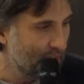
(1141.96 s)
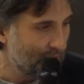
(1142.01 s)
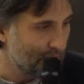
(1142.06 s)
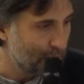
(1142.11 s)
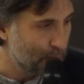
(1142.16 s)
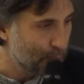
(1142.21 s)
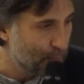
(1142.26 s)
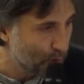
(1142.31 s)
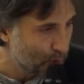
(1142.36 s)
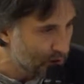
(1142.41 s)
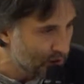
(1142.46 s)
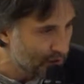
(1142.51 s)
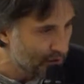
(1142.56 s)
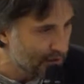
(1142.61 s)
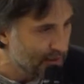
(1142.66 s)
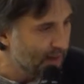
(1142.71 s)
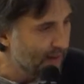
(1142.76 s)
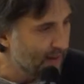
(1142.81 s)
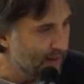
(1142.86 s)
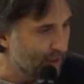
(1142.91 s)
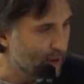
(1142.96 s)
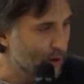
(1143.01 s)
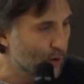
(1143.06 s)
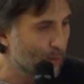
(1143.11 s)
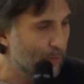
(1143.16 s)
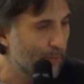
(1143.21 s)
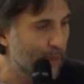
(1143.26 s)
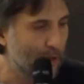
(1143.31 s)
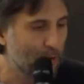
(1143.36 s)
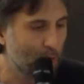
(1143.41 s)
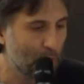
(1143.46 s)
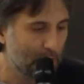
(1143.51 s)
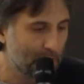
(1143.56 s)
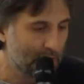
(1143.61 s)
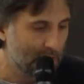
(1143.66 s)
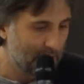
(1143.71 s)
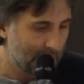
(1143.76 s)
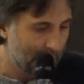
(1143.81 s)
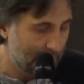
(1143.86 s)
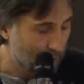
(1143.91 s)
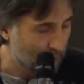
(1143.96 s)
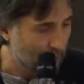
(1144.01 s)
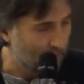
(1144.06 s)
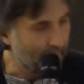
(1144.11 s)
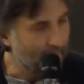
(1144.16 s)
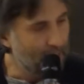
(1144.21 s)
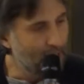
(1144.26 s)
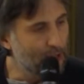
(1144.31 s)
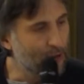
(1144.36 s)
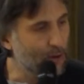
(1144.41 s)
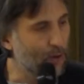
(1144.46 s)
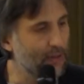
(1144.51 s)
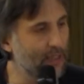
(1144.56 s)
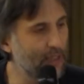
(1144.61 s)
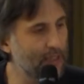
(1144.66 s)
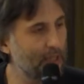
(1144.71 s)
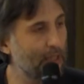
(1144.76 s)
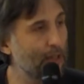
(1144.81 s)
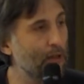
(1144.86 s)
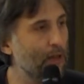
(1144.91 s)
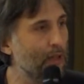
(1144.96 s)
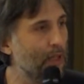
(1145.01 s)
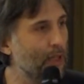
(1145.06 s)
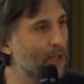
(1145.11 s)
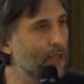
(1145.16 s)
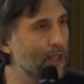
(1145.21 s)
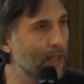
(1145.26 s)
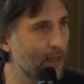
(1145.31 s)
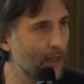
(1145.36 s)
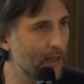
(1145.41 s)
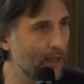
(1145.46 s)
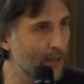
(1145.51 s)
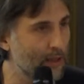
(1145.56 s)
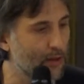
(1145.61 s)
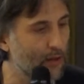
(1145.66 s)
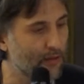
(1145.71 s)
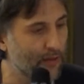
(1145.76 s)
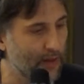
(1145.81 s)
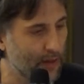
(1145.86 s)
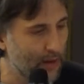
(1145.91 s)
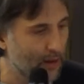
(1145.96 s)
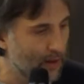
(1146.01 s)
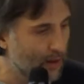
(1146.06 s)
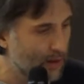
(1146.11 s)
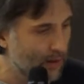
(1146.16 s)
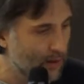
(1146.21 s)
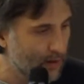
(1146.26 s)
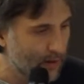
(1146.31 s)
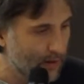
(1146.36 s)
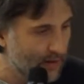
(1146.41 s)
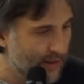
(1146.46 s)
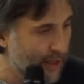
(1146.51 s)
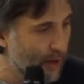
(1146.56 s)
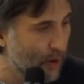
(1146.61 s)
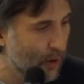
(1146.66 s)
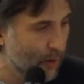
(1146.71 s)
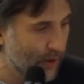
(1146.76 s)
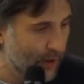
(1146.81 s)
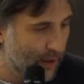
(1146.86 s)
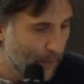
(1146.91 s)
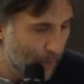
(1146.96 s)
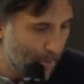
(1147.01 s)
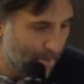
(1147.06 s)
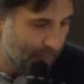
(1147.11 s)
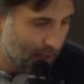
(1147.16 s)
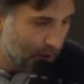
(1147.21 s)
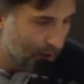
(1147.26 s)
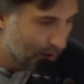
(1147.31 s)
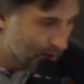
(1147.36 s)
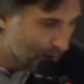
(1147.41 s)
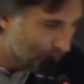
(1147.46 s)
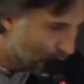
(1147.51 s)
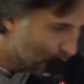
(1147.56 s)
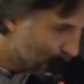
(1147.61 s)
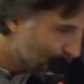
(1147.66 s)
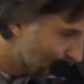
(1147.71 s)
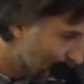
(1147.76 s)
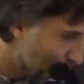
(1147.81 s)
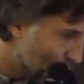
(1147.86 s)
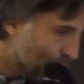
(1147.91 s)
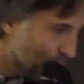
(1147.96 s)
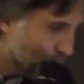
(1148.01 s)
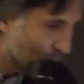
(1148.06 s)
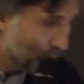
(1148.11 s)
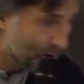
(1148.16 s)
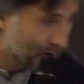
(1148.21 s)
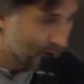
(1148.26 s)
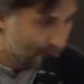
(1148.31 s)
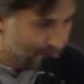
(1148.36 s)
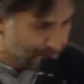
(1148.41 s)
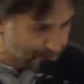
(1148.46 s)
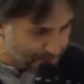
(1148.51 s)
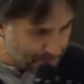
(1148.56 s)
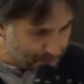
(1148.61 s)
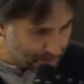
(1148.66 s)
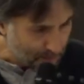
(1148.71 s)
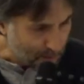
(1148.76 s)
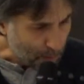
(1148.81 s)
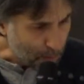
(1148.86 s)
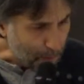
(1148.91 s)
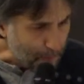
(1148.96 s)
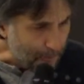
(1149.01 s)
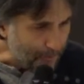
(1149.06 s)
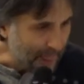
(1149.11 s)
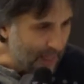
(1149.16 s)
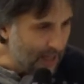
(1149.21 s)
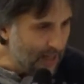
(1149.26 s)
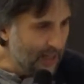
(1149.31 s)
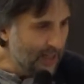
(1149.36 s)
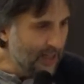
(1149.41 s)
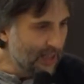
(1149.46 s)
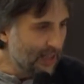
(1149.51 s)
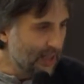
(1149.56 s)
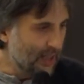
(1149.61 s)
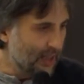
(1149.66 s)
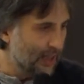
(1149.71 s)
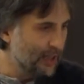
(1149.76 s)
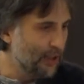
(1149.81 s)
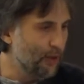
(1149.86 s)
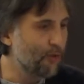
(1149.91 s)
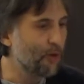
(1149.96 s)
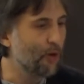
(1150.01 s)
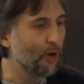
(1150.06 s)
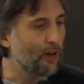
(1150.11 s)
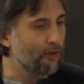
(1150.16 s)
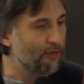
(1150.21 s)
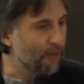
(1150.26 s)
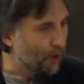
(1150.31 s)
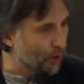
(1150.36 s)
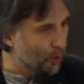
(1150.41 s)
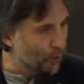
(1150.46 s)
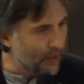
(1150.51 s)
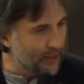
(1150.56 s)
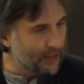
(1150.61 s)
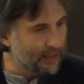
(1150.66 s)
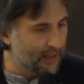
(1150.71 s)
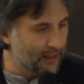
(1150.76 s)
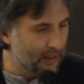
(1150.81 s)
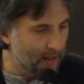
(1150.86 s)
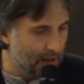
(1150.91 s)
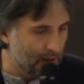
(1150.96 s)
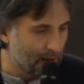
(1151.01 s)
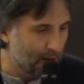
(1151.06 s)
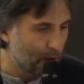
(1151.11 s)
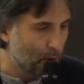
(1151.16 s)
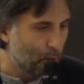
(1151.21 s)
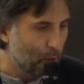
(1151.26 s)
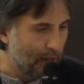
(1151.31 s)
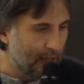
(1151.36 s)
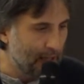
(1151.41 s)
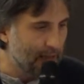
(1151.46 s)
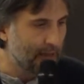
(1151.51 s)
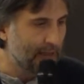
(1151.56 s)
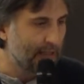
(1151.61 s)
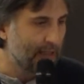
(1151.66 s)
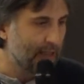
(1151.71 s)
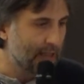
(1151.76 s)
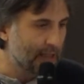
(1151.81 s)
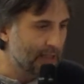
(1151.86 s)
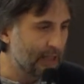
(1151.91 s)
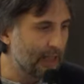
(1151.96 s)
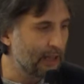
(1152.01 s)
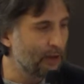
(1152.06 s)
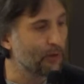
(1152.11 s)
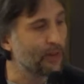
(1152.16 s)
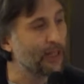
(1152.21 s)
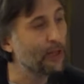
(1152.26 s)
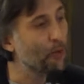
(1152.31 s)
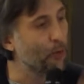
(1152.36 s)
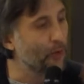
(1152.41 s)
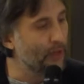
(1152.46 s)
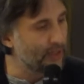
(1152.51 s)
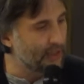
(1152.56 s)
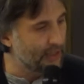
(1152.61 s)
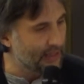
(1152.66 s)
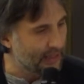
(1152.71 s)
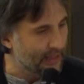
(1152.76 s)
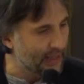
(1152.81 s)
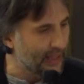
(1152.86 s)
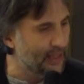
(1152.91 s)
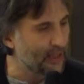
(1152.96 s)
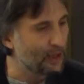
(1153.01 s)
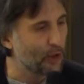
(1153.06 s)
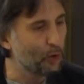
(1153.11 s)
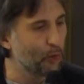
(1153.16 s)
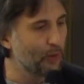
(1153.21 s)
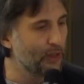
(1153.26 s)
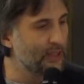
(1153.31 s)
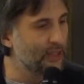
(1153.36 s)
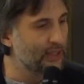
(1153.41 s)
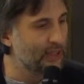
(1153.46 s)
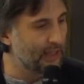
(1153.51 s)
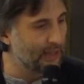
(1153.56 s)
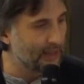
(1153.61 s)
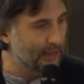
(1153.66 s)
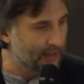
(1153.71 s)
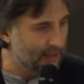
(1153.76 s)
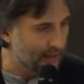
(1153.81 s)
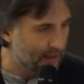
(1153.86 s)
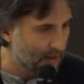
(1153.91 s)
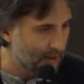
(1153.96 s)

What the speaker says: is bullshit. I'll come back to this later. So this, in a nutshell, is the theory of Frankfurt. And if you have already read the essay, you can read it again, and you will see that